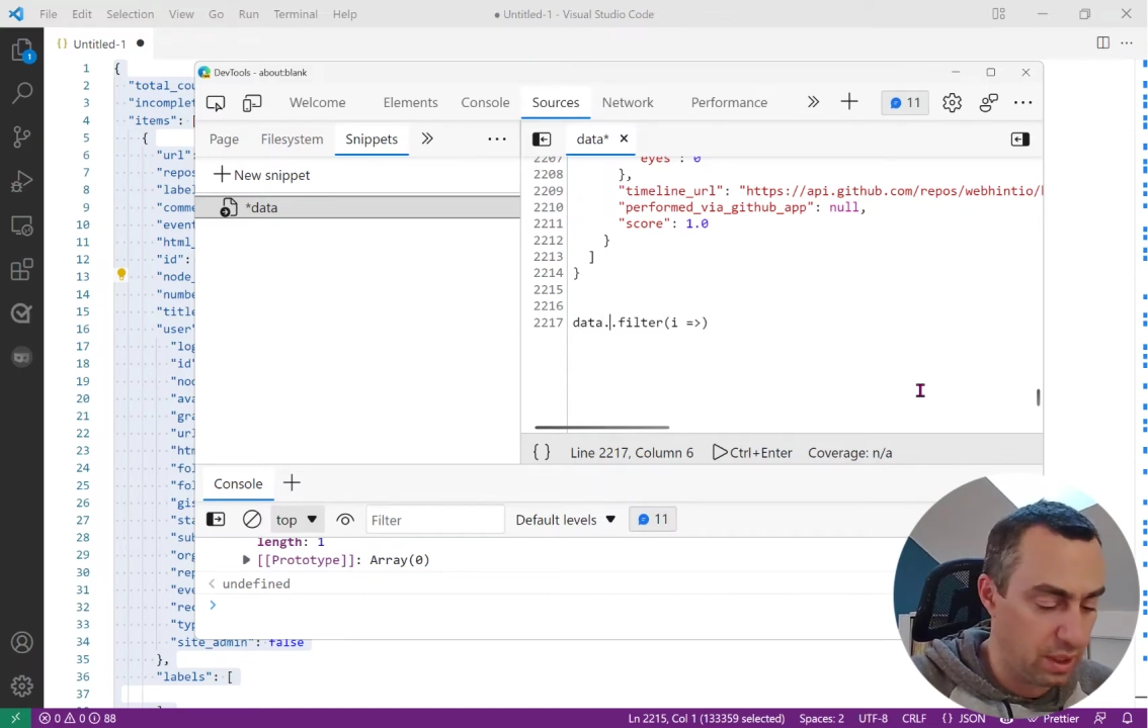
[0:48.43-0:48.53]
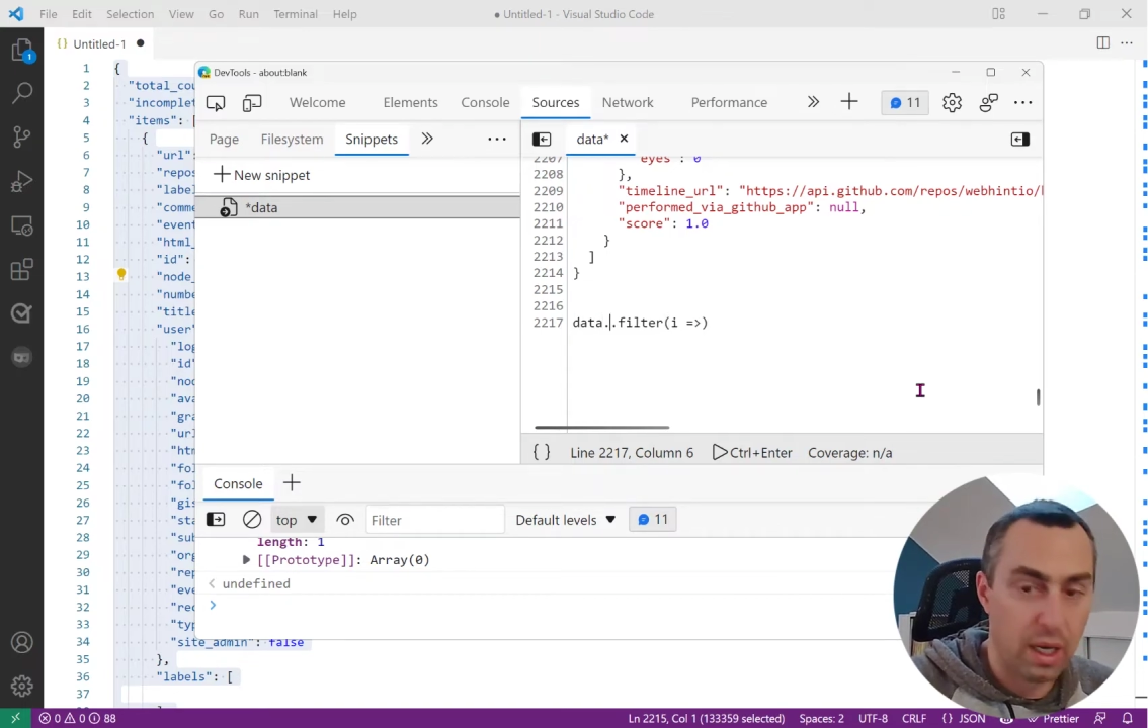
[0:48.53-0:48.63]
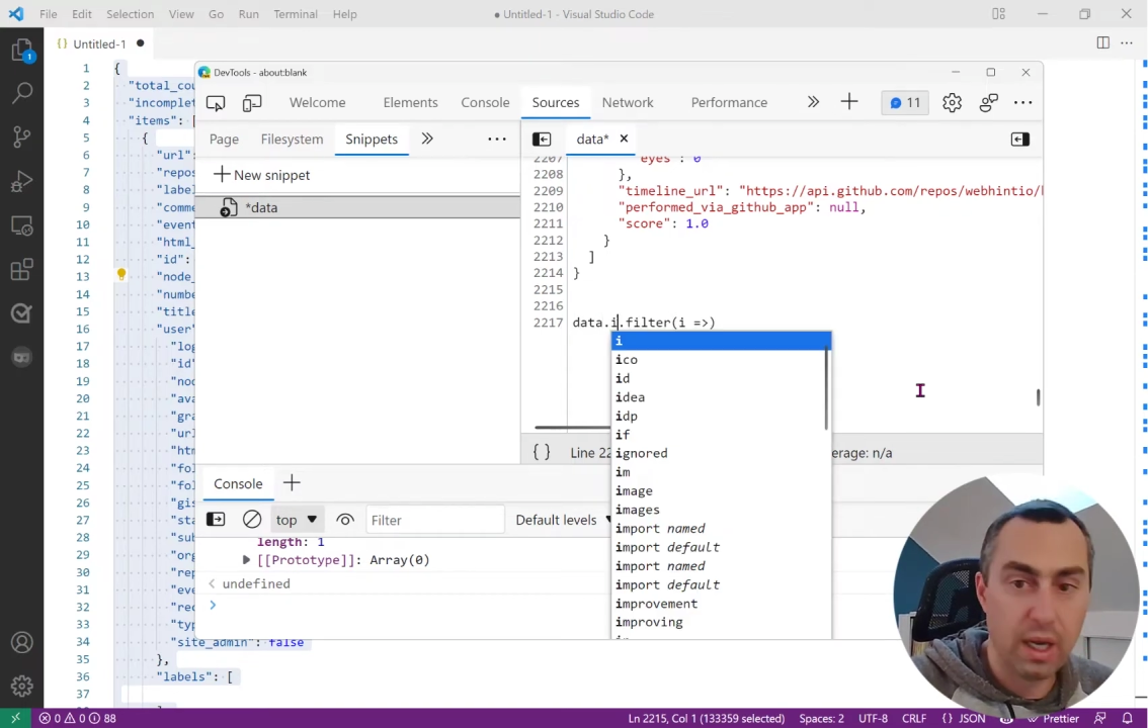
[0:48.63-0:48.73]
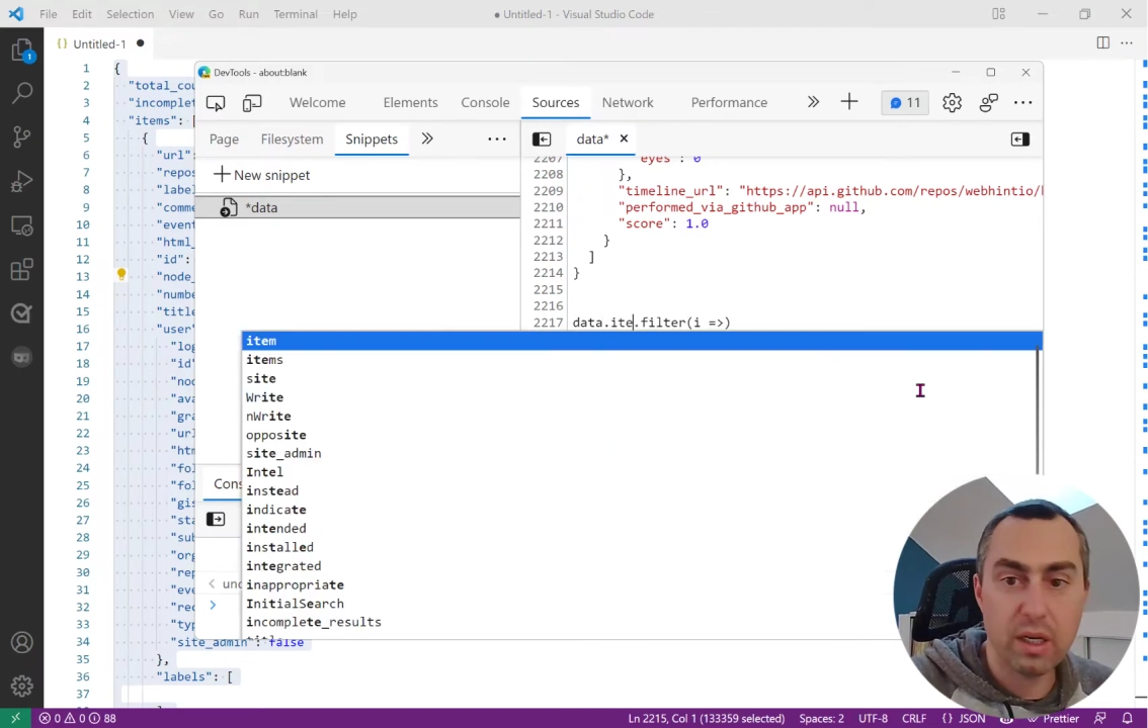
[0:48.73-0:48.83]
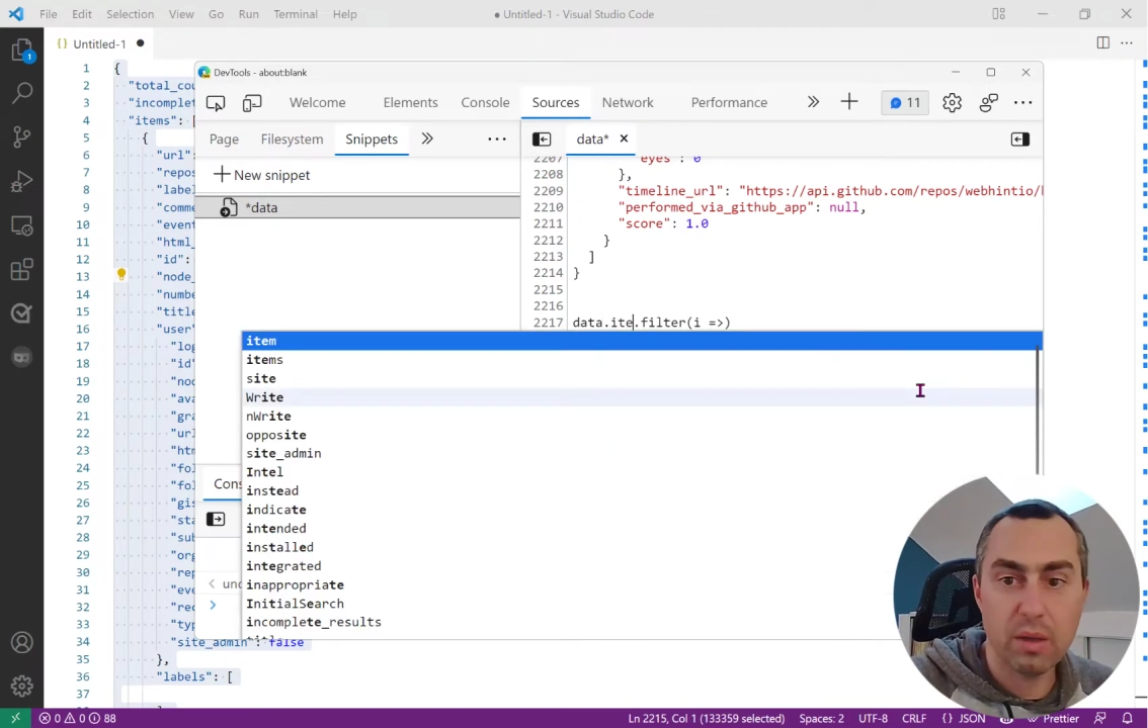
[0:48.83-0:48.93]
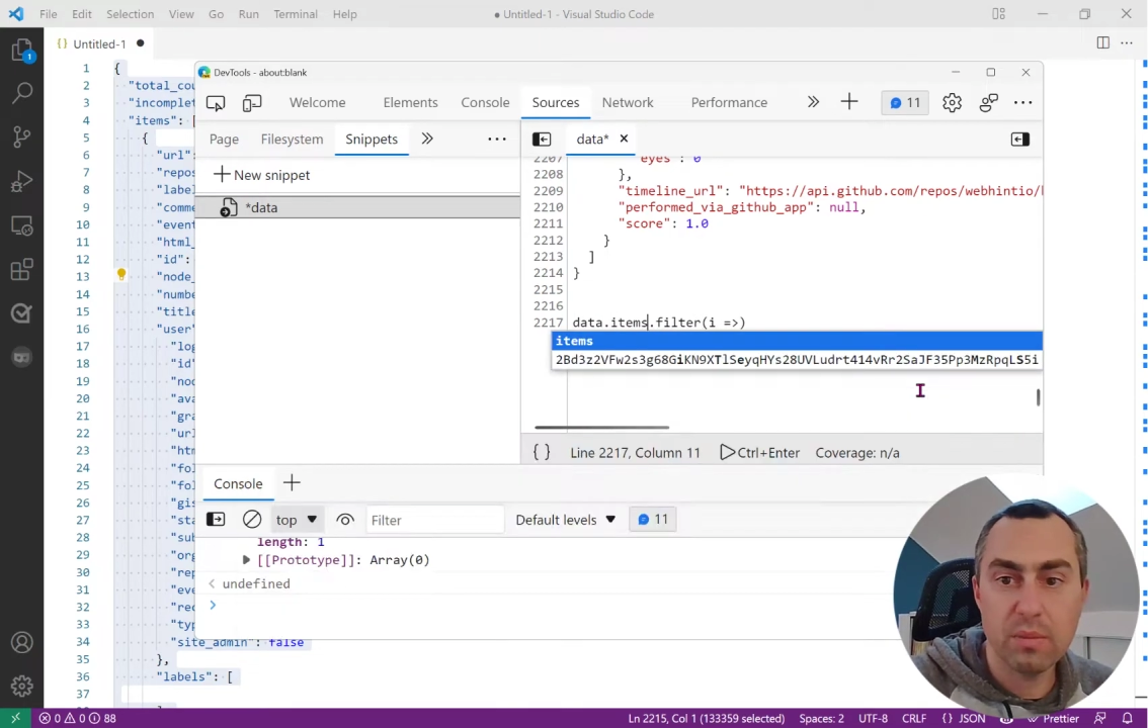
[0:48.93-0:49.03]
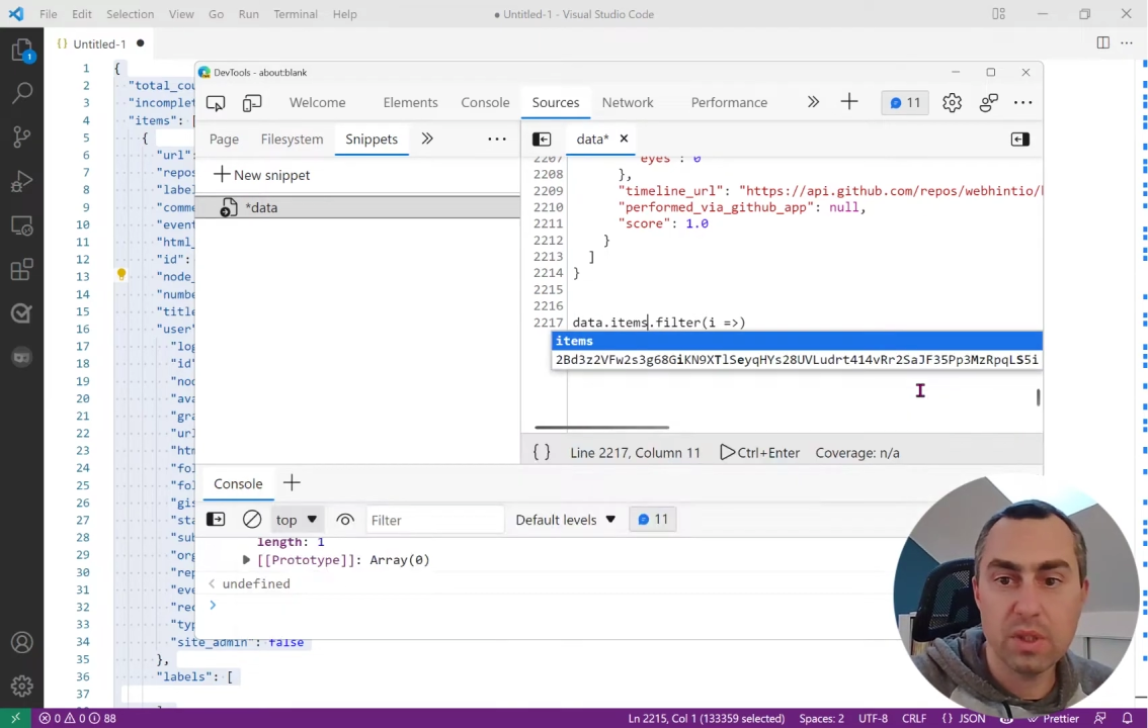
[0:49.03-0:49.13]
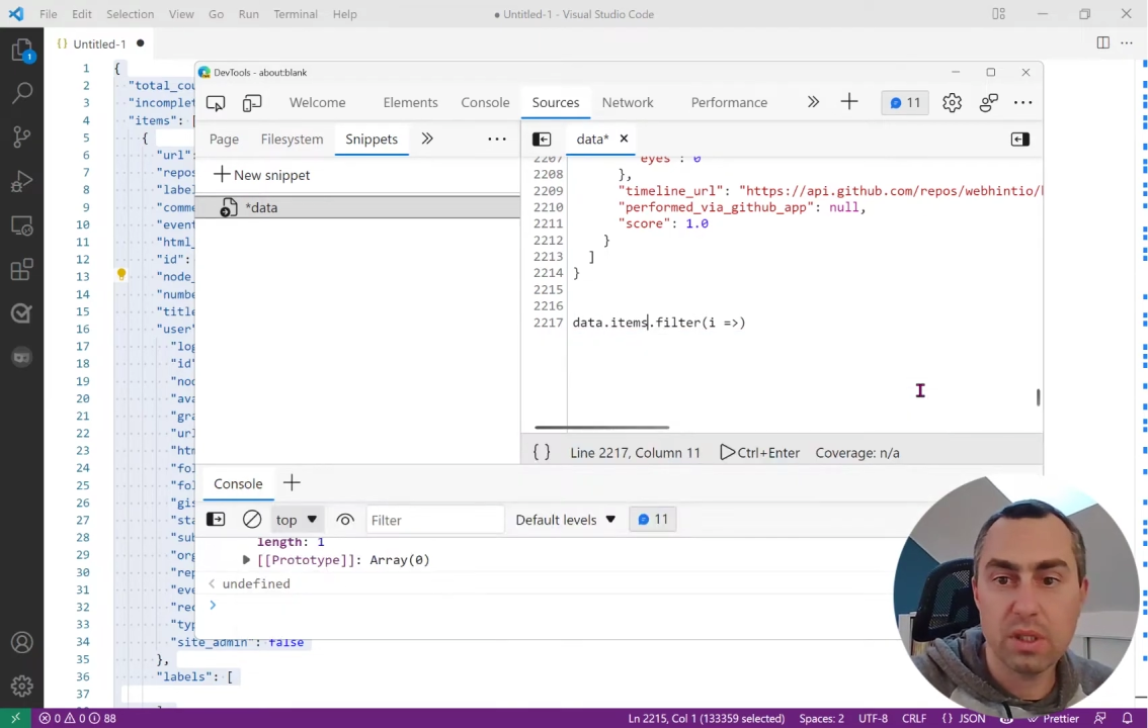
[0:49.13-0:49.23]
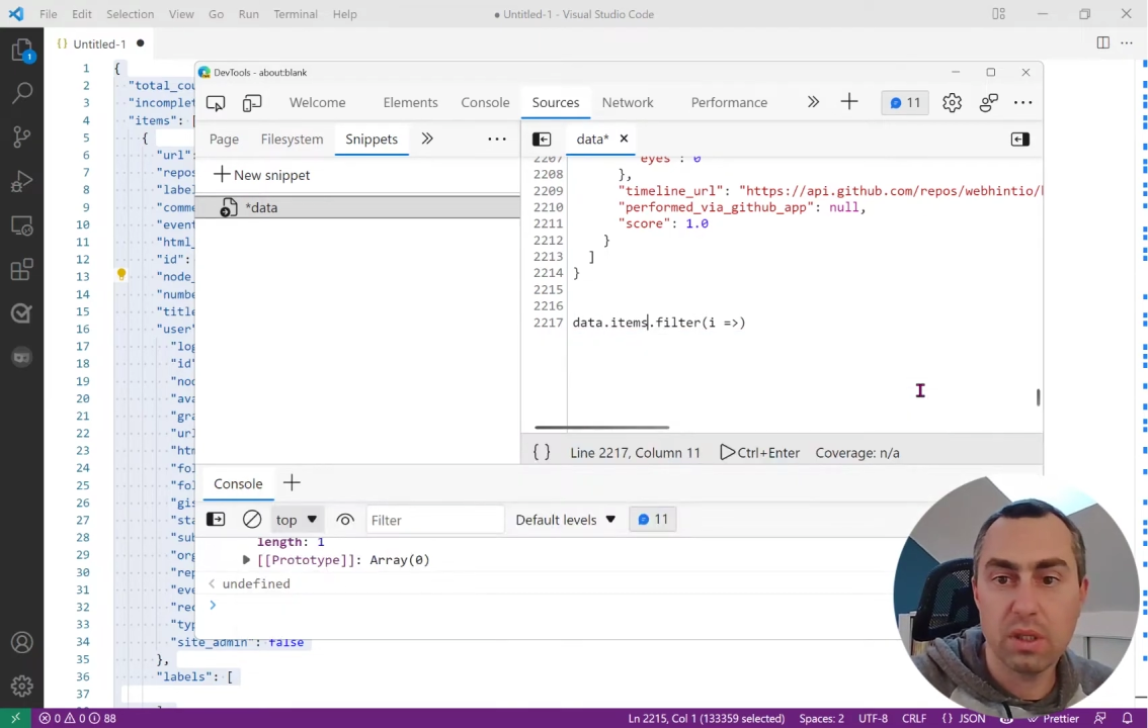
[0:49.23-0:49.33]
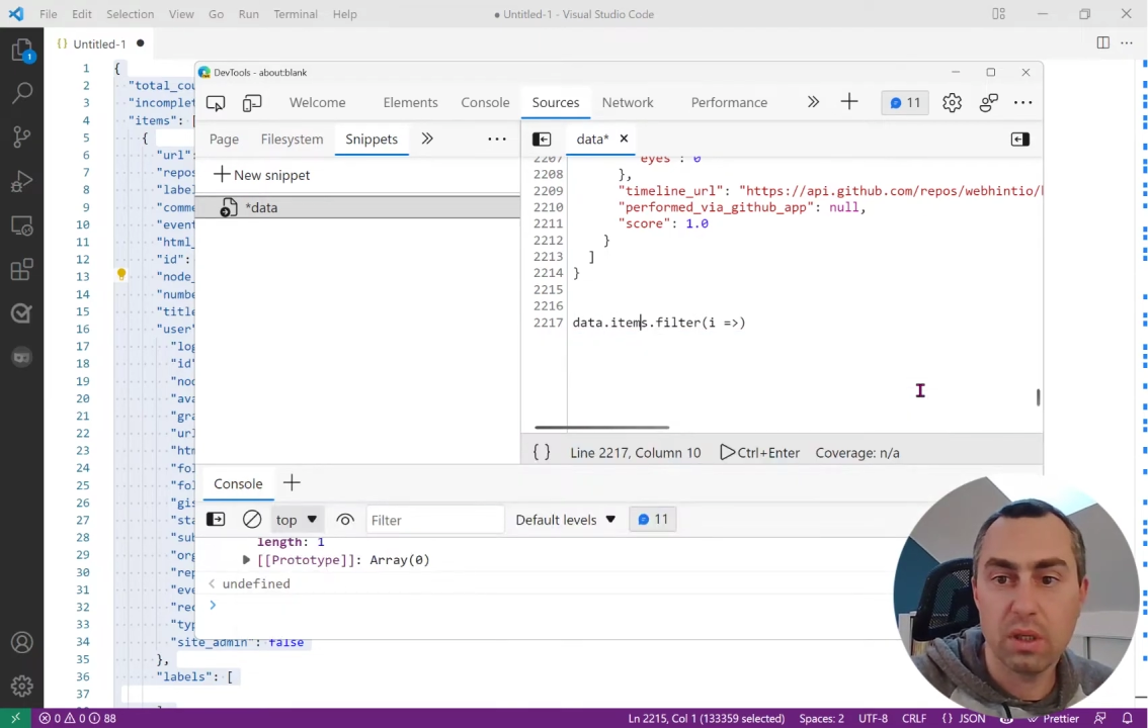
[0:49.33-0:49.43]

items